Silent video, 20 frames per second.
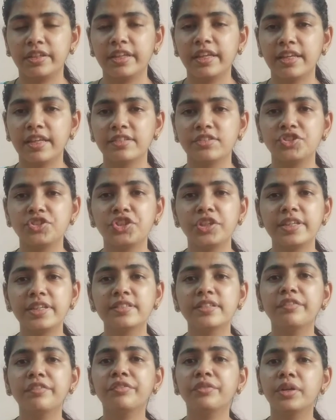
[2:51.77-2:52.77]
Yes,
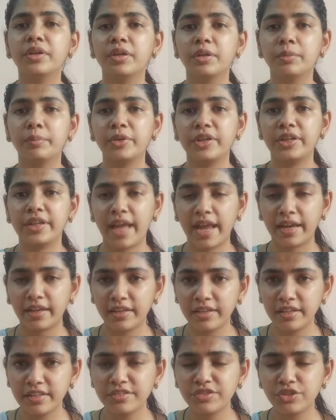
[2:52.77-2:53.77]
she's a
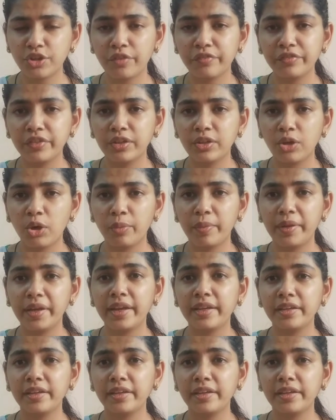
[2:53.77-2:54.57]
protagonist of the novel,